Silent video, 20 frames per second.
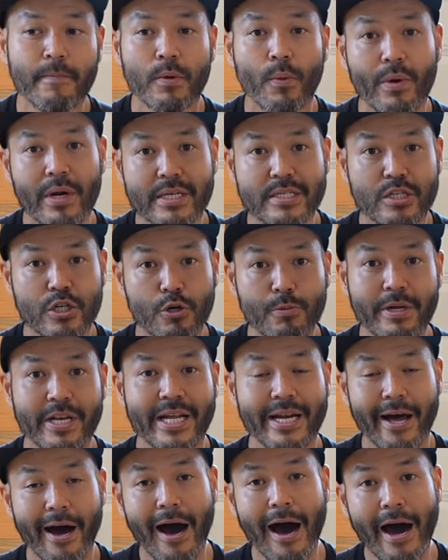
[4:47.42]
When it's humid
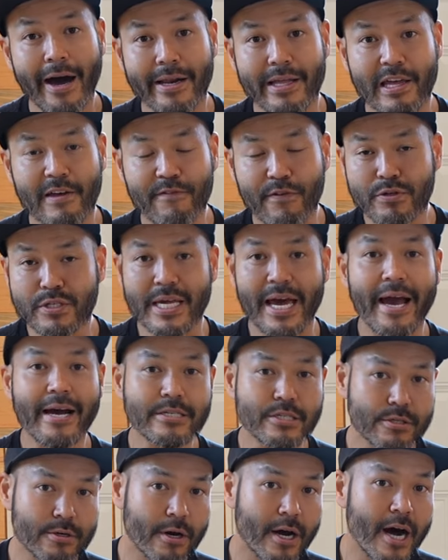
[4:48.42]
in the hot, it feels
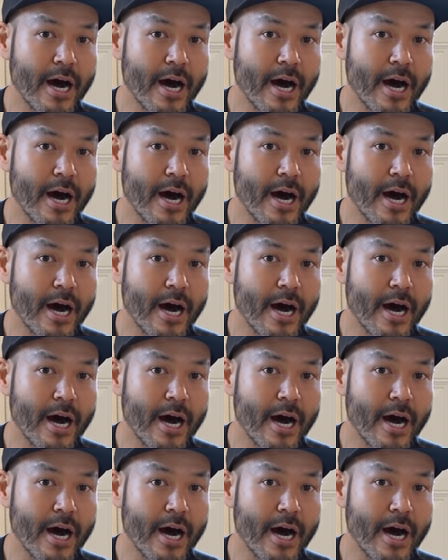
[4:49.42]
extra